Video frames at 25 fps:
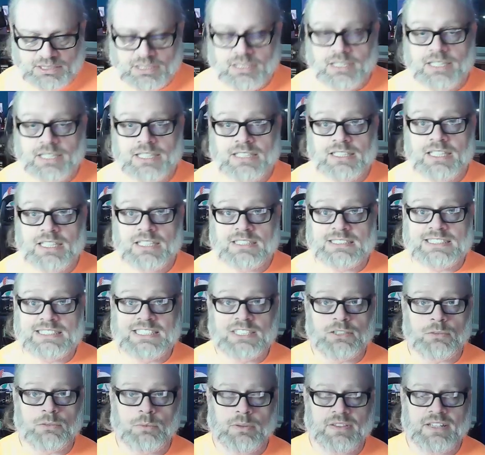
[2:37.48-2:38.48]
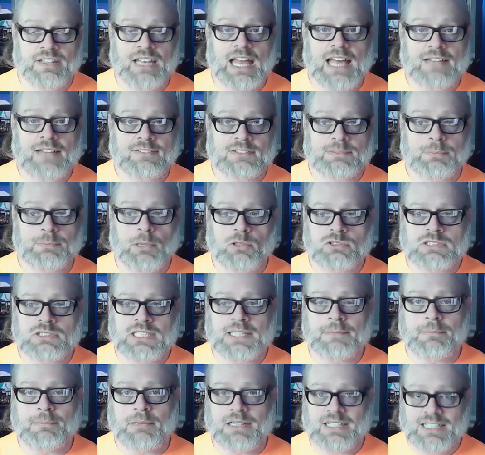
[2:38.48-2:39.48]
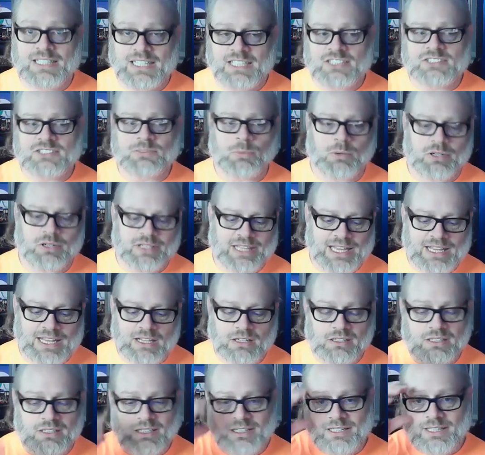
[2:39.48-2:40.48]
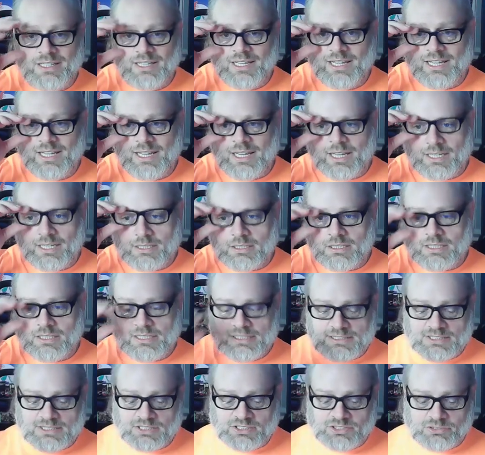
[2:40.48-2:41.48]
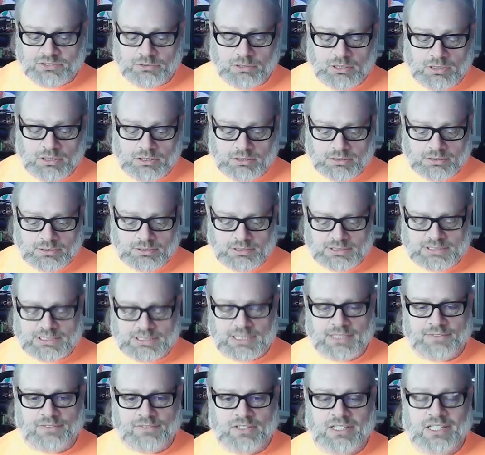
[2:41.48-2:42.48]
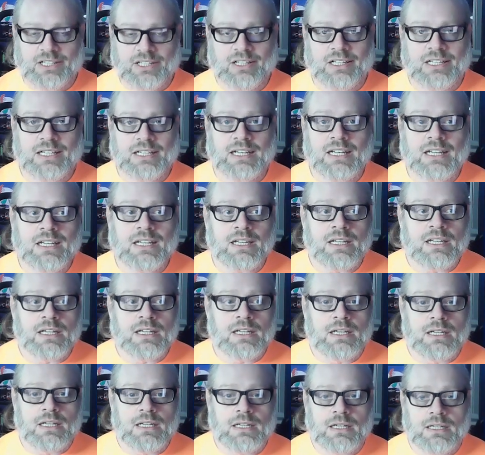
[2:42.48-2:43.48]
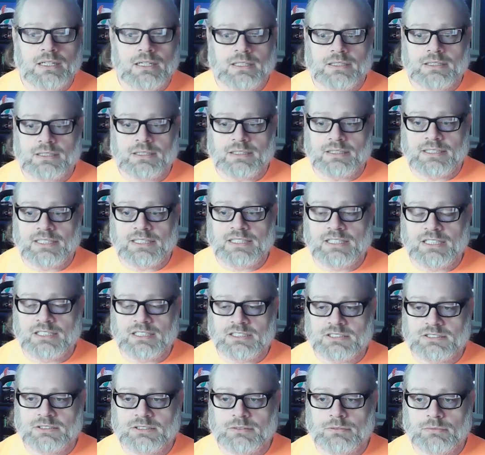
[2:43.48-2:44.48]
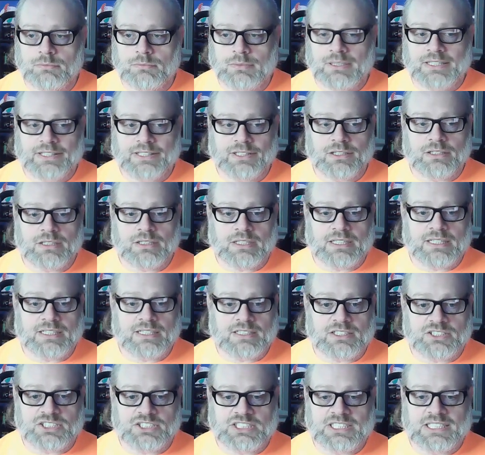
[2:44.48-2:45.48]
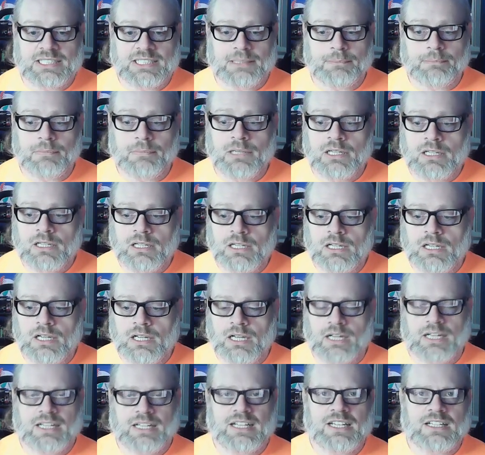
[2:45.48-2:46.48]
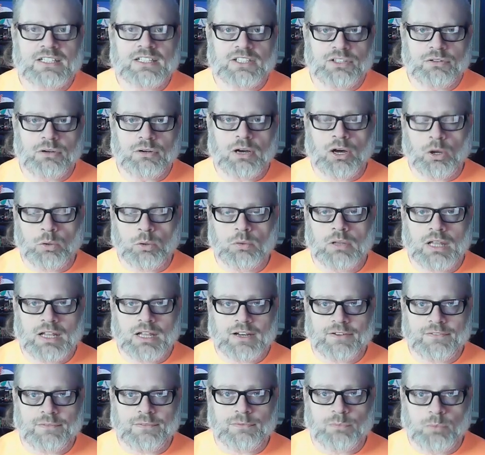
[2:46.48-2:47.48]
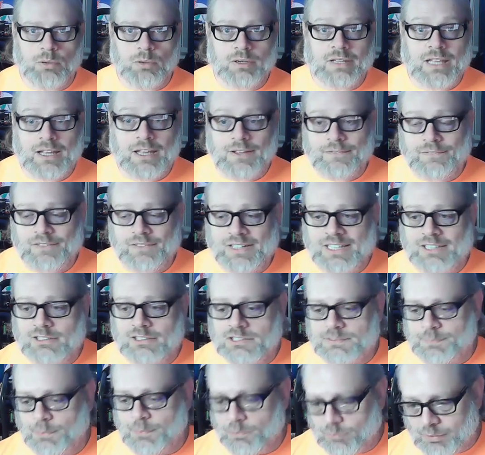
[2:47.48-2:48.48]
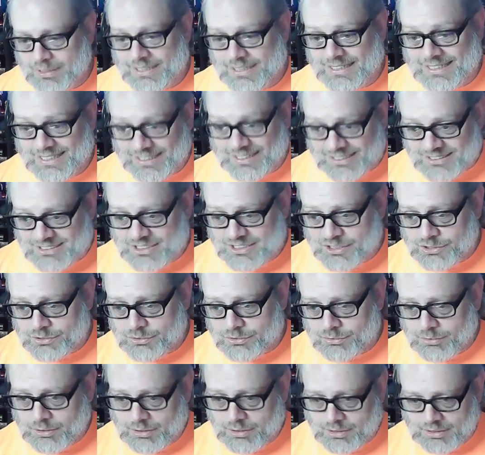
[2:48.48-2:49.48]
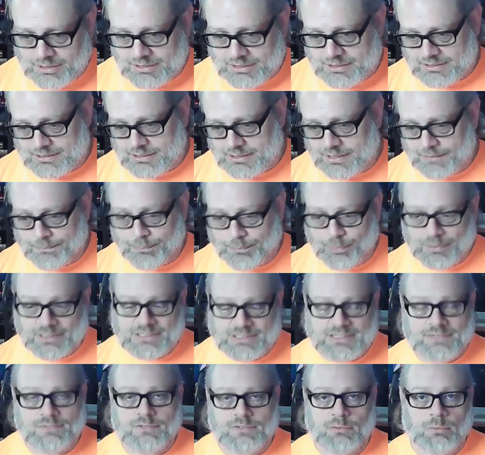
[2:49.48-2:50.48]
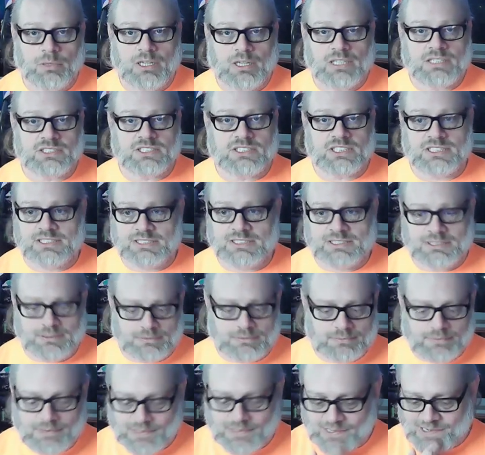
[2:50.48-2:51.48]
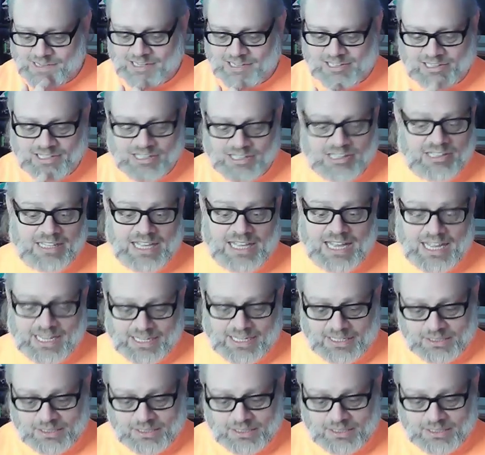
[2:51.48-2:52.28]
uh, he does deal with knives mostly, but he does work out, and uh, he's a strong son of a gun. Uh, he does really good in the gym. Uh, he doesn't do a whole lot of workout videos, but what he does do is impressive to watch. He's a good guy.